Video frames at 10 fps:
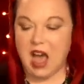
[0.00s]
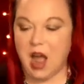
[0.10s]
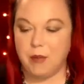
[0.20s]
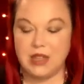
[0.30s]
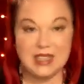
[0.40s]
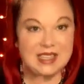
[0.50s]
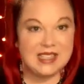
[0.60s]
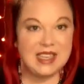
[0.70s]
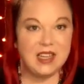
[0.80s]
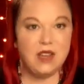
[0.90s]
I'm
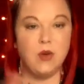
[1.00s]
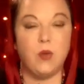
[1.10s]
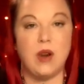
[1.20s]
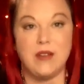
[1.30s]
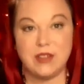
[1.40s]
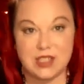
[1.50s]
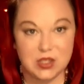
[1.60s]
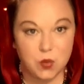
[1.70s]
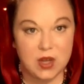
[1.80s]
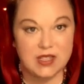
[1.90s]
releasing whatever
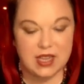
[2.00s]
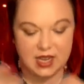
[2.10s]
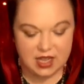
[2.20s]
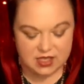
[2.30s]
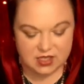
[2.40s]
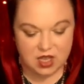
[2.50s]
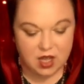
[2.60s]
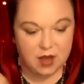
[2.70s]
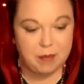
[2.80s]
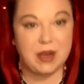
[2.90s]
this was that has
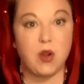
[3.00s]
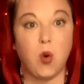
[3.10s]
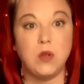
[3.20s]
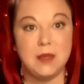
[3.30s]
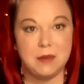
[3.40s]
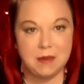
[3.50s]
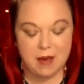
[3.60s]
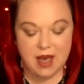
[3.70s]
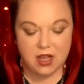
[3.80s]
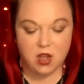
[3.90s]
been holding me
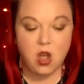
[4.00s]
back,